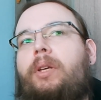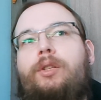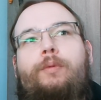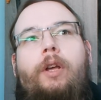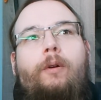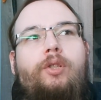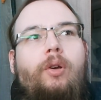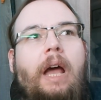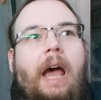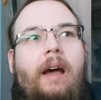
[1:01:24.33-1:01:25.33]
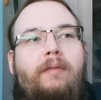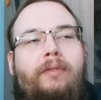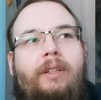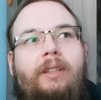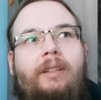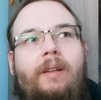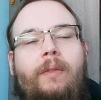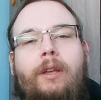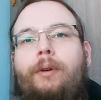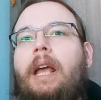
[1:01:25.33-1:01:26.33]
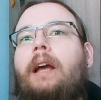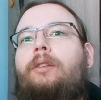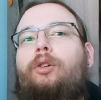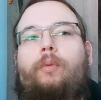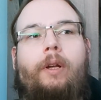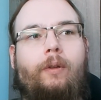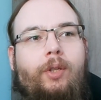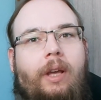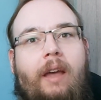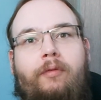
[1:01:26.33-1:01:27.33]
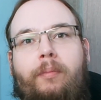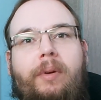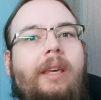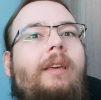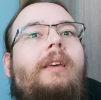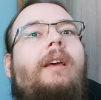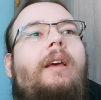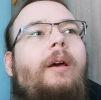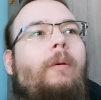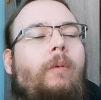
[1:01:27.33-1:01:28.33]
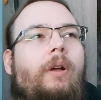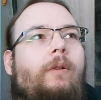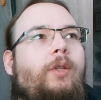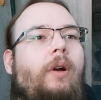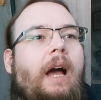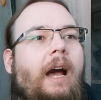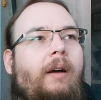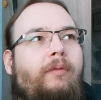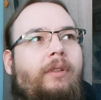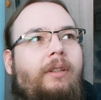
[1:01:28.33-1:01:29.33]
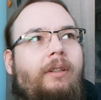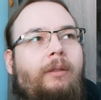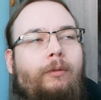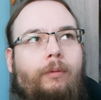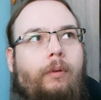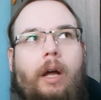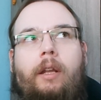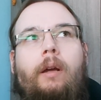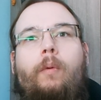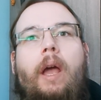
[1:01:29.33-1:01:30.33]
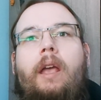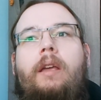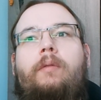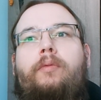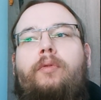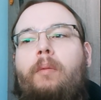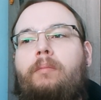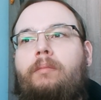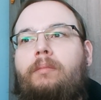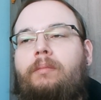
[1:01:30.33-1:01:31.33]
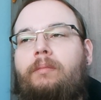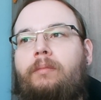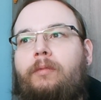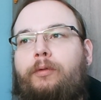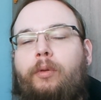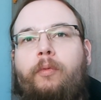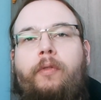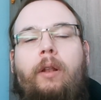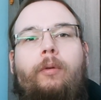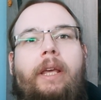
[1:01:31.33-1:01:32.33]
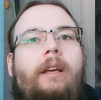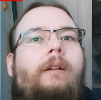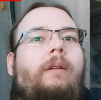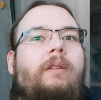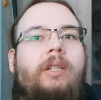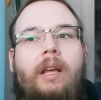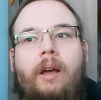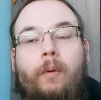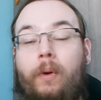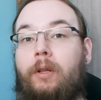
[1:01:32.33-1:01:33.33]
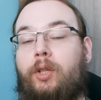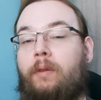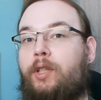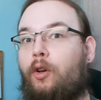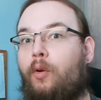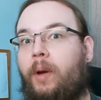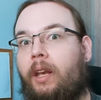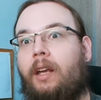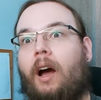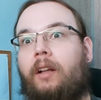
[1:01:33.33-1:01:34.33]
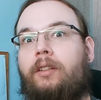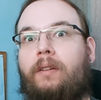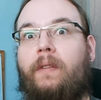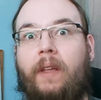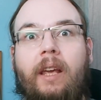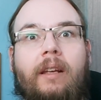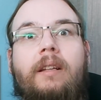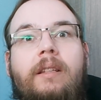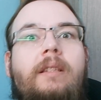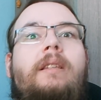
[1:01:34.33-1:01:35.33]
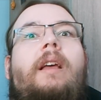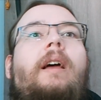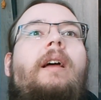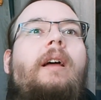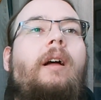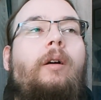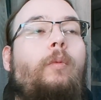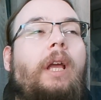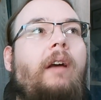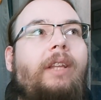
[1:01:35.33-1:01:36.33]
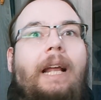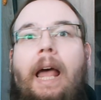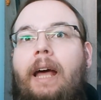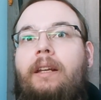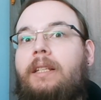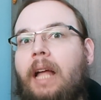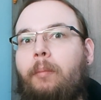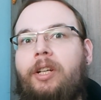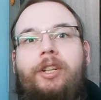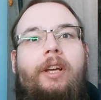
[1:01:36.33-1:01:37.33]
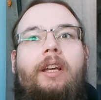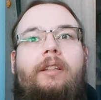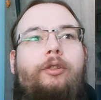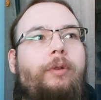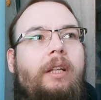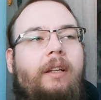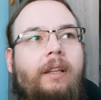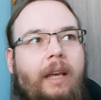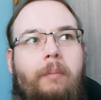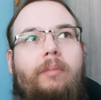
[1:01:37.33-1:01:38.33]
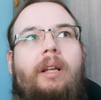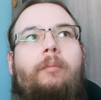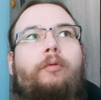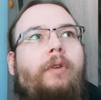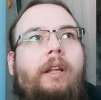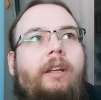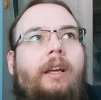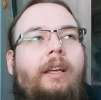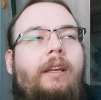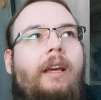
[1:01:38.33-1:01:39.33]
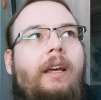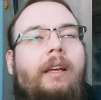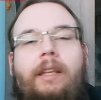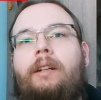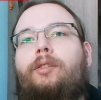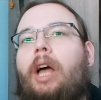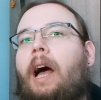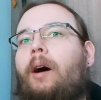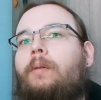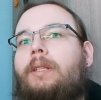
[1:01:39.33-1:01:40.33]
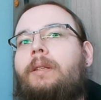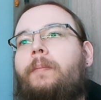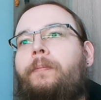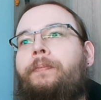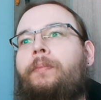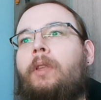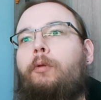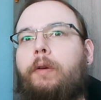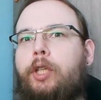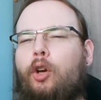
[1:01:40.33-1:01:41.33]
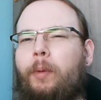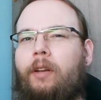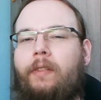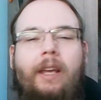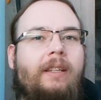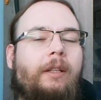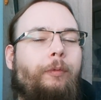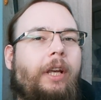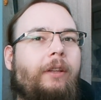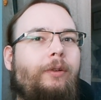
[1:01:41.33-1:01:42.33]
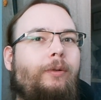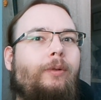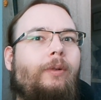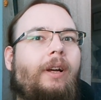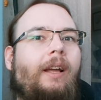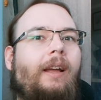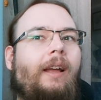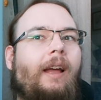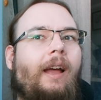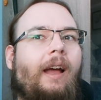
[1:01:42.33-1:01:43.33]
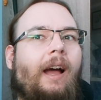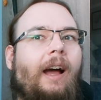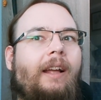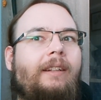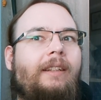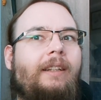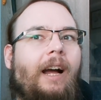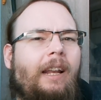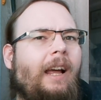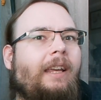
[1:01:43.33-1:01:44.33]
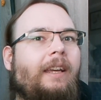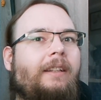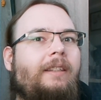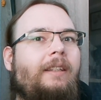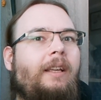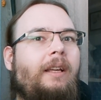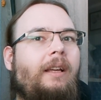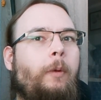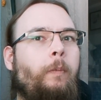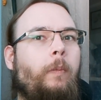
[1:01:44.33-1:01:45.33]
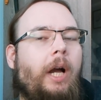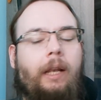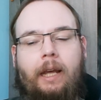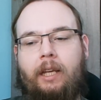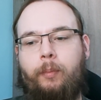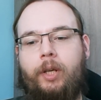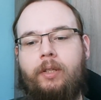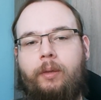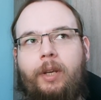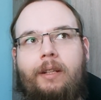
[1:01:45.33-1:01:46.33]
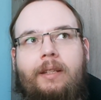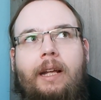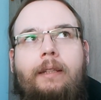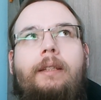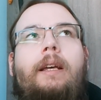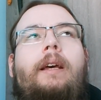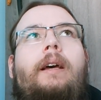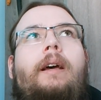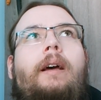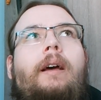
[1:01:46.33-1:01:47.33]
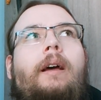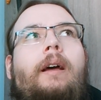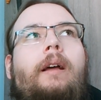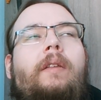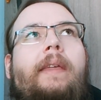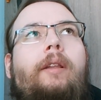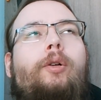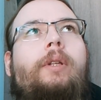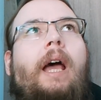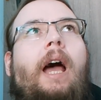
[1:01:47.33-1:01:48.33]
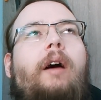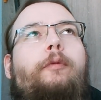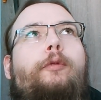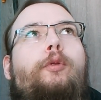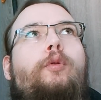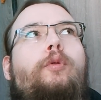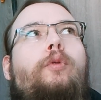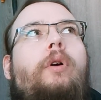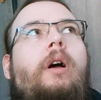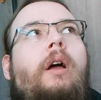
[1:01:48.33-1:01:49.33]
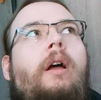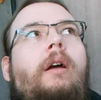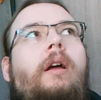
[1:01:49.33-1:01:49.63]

Because we also have uh, the reactor, we also have B, we also have uh, running away from from fellow guilds. We also have so many other things. Uh, we have the clan establishing it, creating the emblem, finding a guild house. We have so many things that we can do, and uh, I like it. I like it because it means that they don't have to